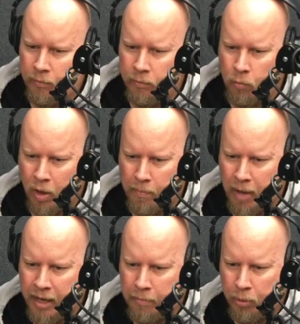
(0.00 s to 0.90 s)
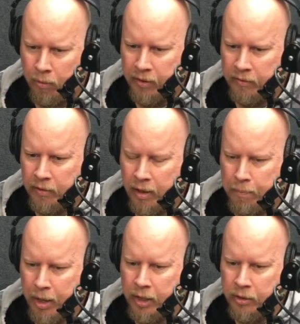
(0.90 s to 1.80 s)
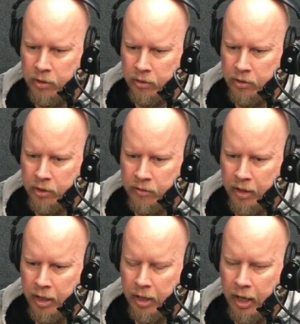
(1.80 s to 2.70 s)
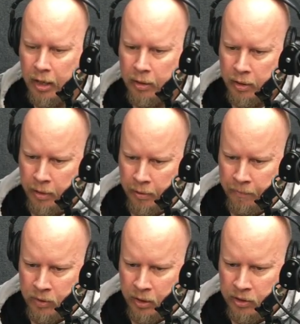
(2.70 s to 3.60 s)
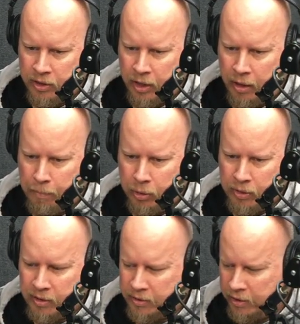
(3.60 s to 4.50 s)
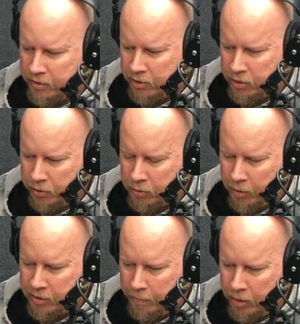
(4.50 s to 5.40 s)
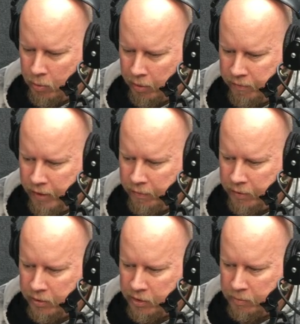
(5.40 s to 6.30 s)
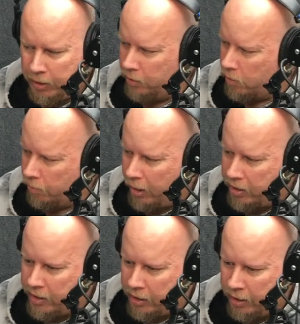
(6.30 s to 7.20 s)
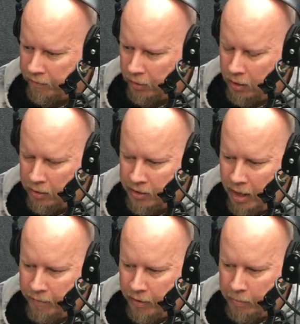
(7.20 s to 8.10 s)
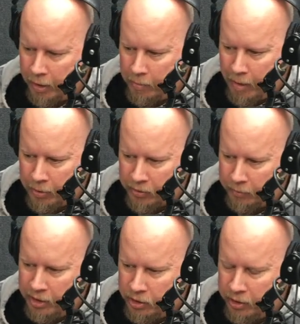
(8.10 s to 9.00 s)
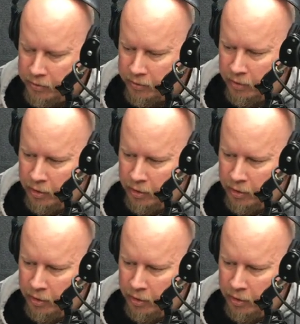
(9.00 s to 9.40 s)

one of my employees, Paige, she's our brewer's assistant. She also works up at North Fifth, and she's been a local bartender here for a long time. If anybody remembers Three Sheets,